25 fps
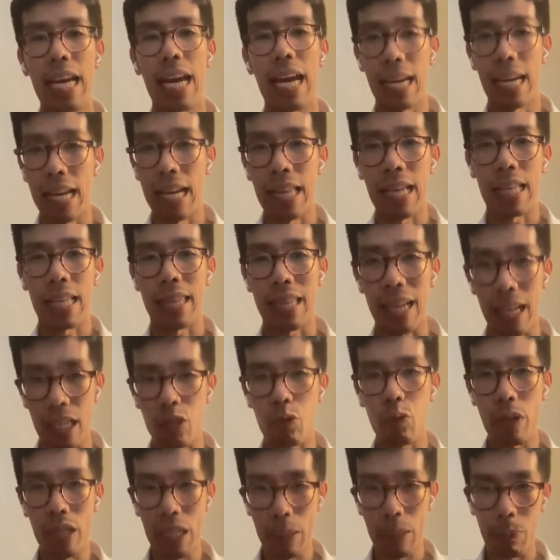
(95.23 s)
And I think
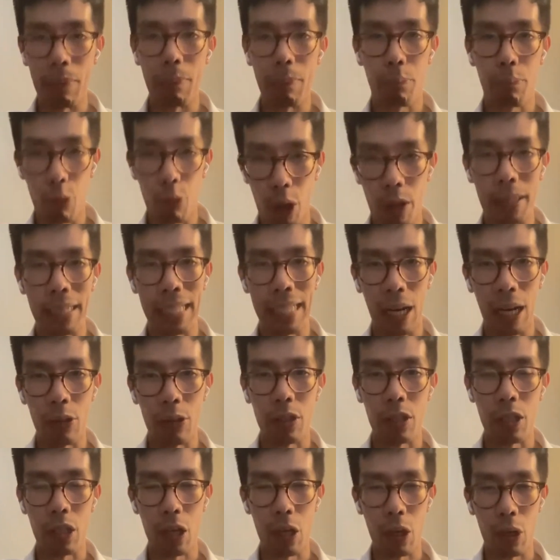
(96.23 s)
that's really been brought
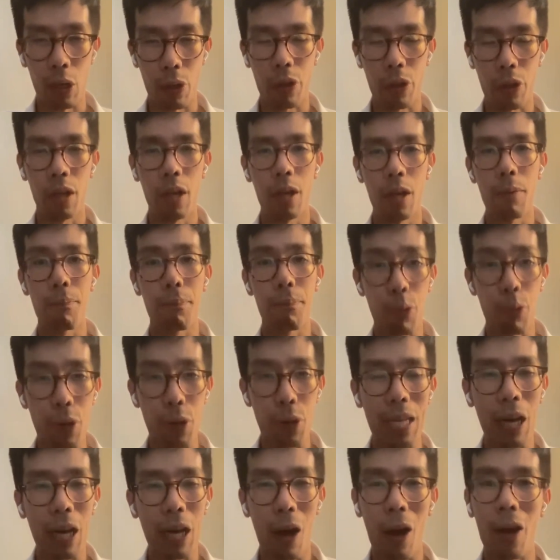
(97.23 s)
down to earth
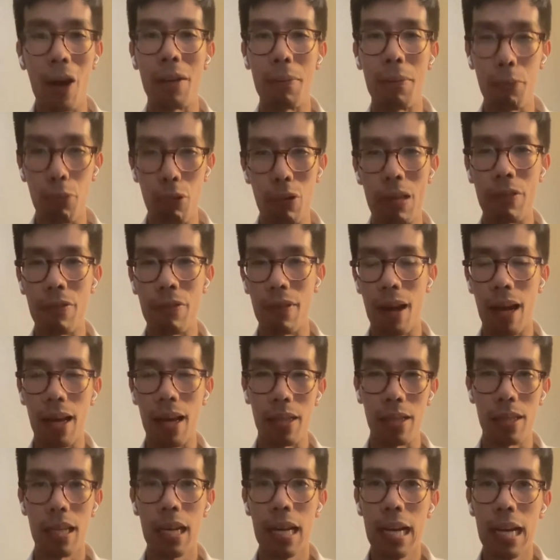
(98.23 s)
pretty hard and pretty
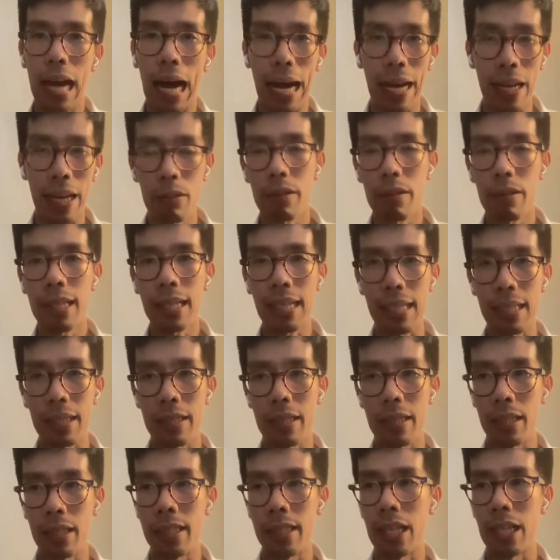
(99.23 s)
fast. I don't think
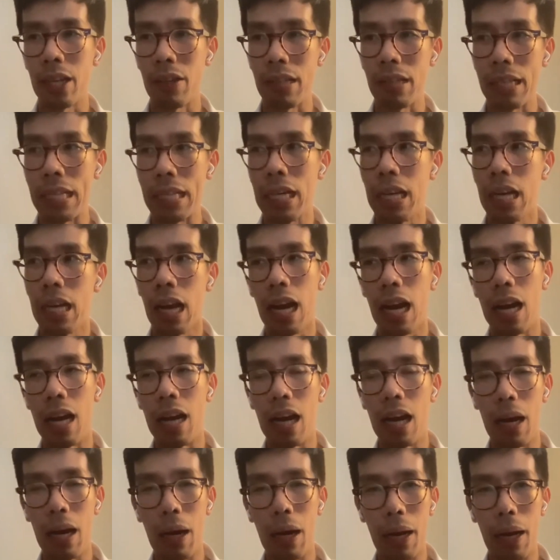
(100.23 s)
it's necessarily
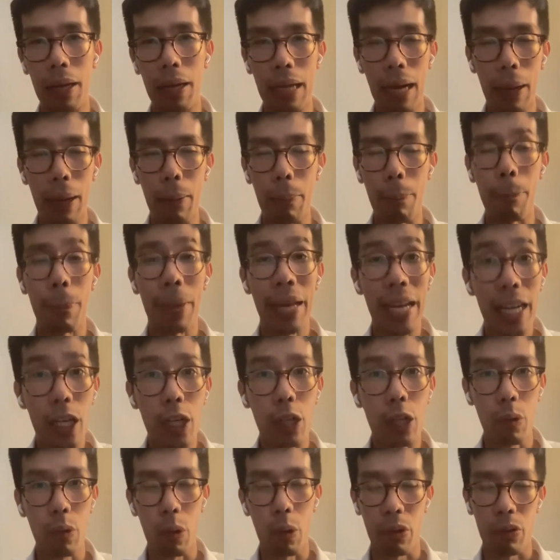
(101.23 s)
a big
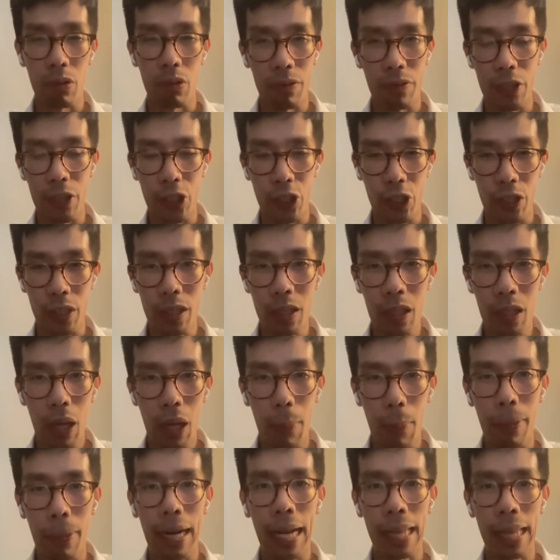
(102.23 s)
growth revision,
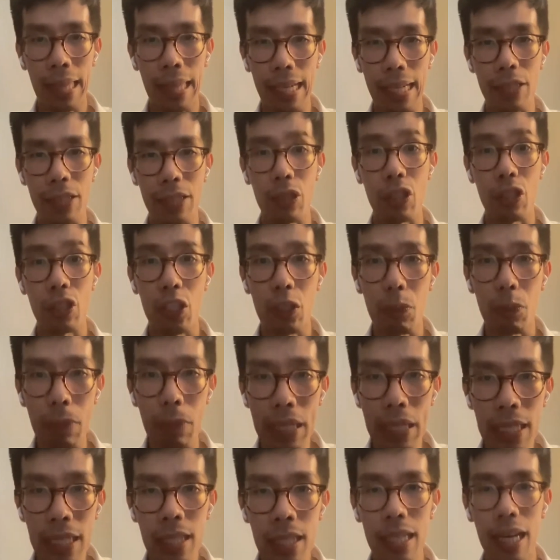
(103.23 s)
but I think it's the
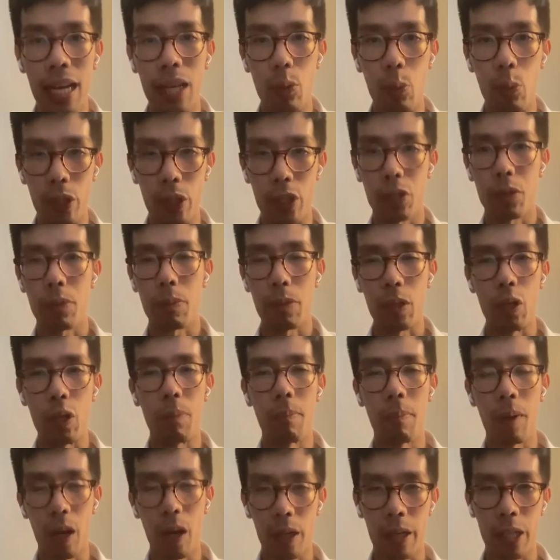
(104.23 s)
speed at which
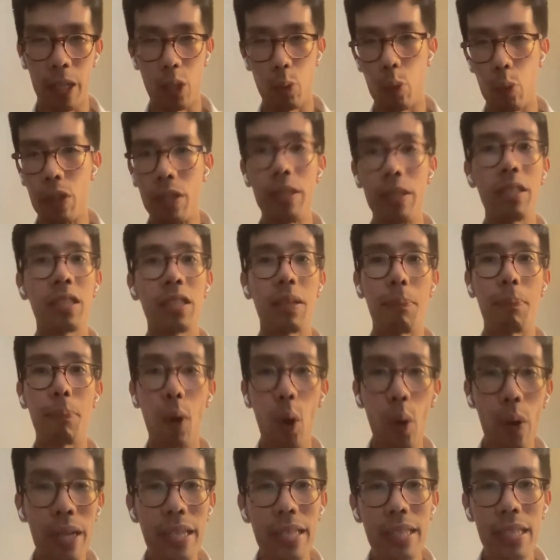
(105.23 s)
markets were
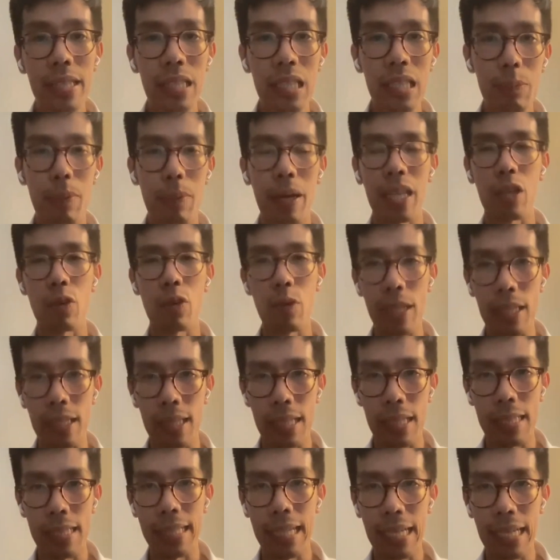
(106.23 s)
disappointed by the
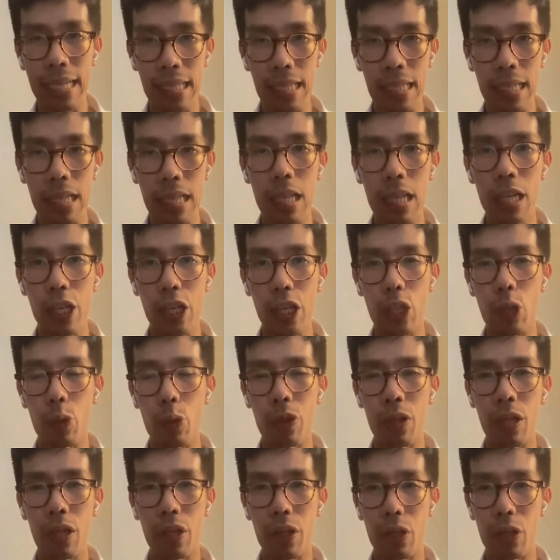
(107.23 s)
recent data,
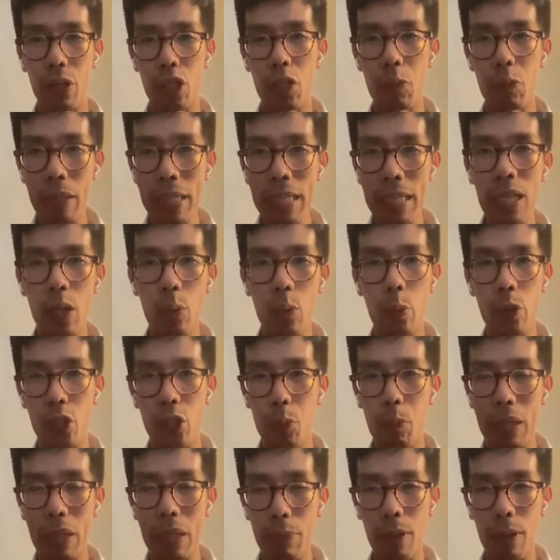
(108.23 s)
the speed at
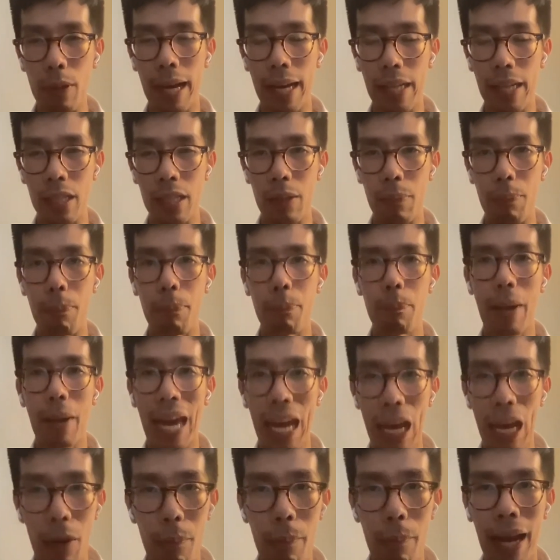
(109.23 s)
which people had to
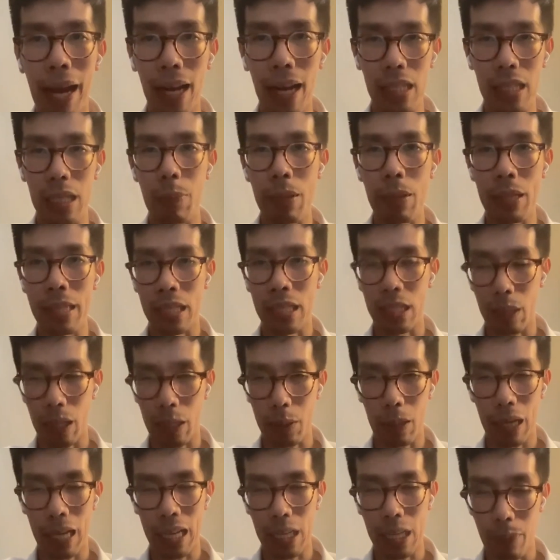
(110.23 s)
pare back some of these
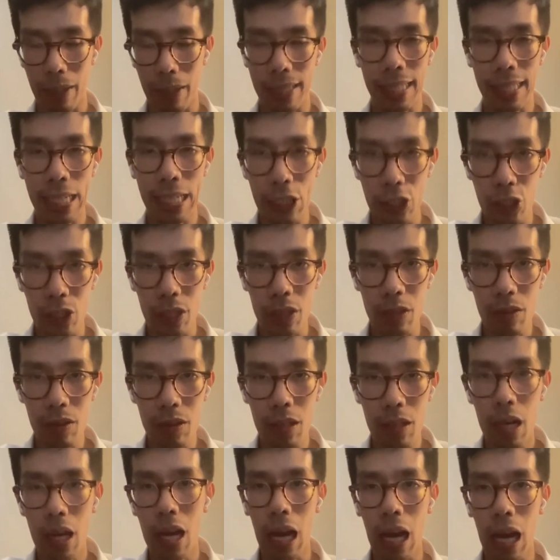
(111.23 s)

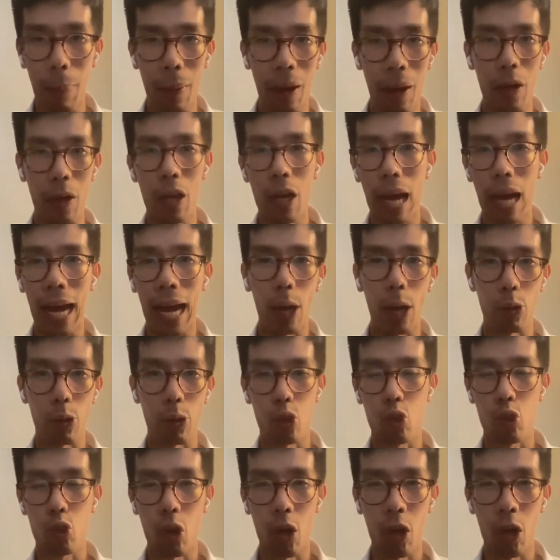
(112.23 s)
expectations about how
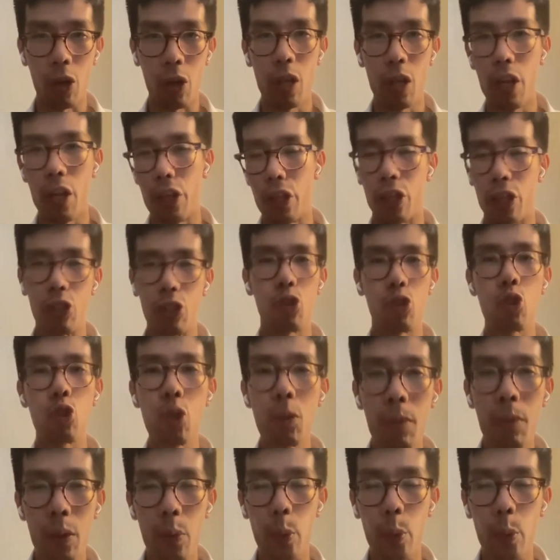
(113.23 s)
strong the
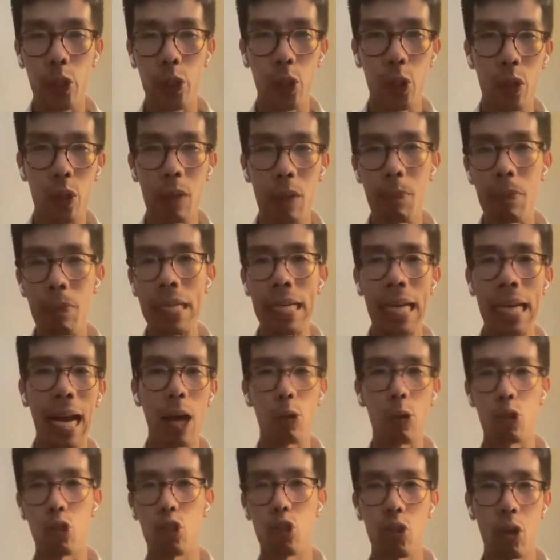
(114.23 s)
consumer was going to be,
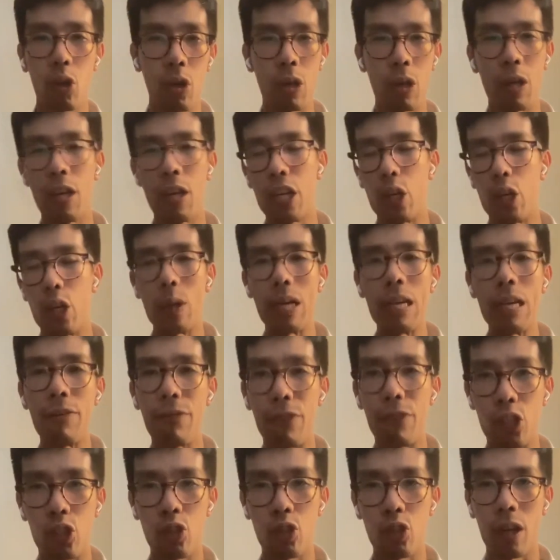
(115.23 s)
how strong
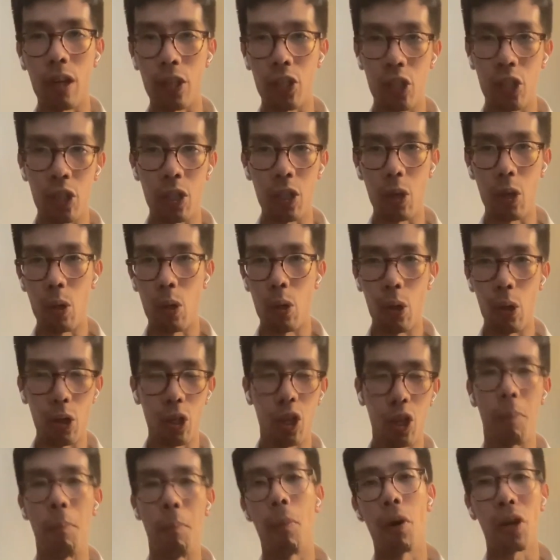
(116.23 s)
infrastructure or
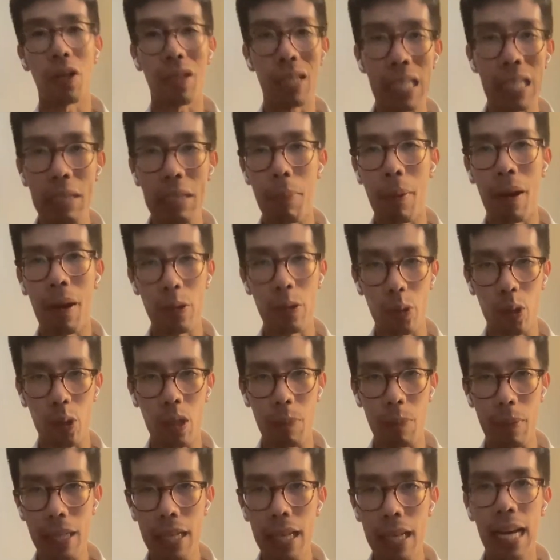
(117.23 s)
commodity demand is
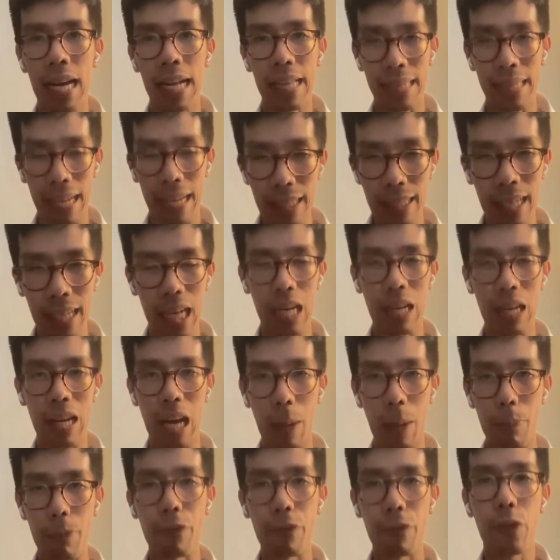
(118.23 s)
going to be. That's kind of
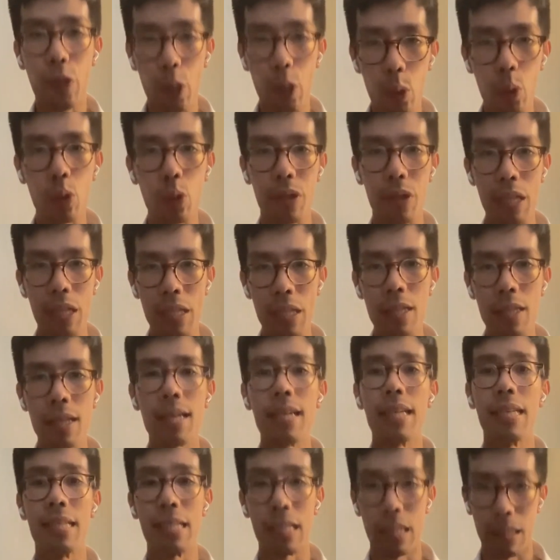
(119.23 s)
helped fuel this
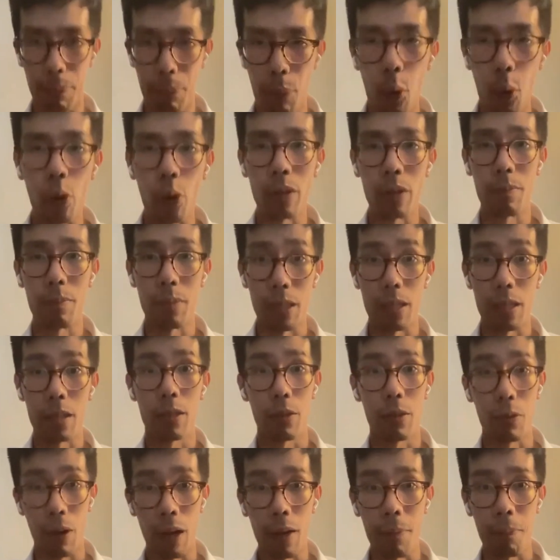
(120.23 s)
disappointment,
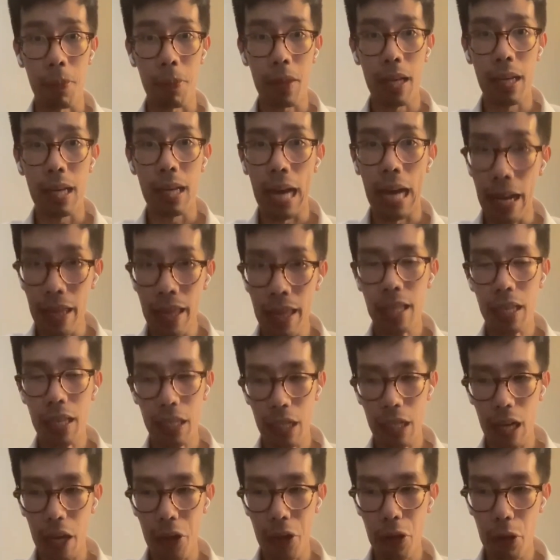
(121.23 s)
right? And I think
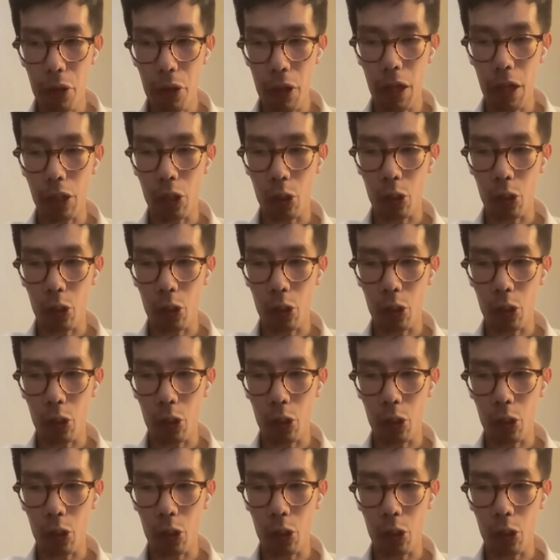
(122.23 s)
the other